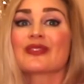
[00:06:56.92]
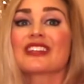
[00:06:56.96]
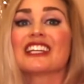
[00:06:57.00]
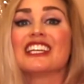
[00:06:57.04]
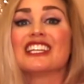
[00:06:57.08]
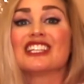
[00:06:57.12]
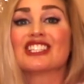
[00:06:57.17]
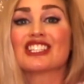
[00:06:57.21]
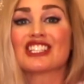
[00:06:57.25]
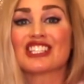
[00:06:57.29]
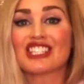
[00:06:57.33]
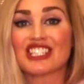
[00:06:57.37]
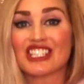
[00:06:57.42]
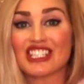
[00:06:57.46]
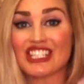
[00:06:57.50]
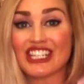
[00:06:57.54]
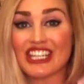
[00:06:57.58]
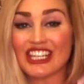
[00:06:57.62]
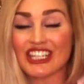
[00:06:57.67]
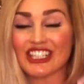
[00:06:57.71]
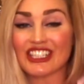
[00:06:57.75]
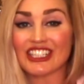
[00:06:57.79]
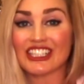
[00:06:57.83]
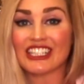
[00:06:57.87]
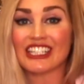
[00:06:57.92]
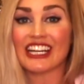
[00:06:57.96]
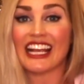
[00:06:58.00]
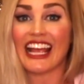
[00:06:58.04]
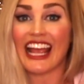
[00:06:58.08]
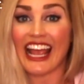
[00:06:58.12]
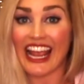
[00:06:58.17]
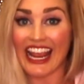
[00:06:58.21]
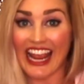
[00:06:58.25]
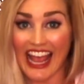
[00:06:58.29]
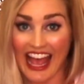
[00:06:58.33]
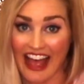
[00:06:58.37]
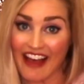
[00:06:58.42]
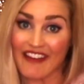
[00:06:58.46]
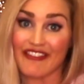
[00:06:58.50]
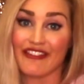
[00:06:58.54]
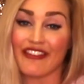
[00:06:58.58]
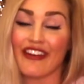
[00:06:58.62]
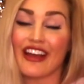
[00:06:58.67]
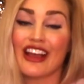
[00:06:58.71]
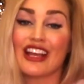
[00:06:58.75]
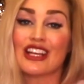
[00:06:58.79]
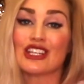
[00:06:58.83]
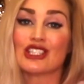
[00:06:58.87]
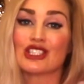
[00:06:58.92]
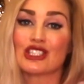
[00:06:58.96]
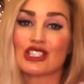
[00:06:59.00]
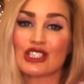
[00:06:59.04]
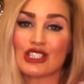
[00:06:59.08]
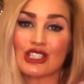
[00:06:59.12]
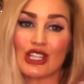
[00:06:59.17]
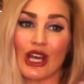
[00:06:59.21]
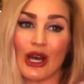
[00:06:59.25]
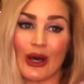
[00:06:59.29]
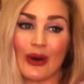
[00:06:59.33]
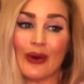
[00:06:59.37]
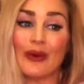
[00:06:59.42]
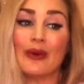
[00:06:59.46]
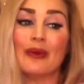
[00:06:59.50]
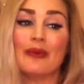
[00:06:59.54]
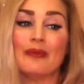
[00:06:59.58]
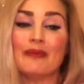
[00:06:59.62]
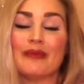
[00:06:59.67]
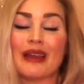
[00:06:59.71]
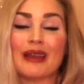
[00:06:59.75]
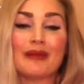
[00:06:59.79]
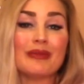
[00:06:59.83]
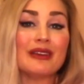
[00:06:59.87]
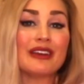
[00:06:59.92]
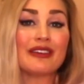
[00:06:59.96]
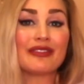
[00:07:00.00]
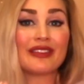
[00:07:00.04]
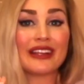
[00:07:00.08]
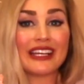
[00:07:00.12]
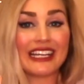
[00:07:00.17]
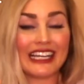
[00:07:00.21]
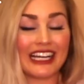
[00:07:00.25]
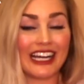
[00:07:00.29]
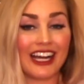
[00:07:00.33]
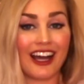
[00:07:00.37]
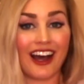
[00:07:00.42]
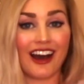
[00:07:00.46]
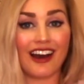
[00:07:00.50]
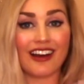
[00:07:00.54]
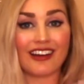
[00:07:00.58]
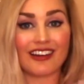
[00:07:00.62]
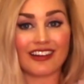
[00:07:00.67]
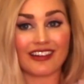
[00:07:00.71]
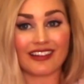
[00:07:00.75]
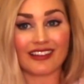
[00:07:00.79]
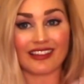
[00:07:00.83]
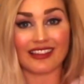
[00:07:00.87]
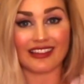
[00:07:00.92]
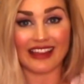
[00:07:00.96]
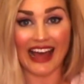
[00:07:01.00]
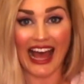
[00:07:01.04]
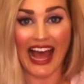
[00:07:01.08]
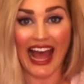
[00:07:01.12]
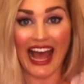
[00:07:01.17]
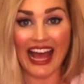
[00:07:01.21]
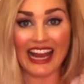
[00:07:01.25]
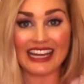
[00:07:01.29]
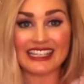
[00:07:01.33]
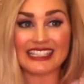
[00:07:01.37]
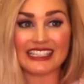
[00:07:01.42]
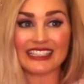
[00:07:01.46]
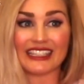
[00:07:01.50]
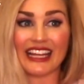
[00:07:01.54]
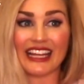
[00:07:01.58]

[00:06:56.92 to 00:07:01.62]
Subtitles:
is sheer AF. So maybe if they can conquer that,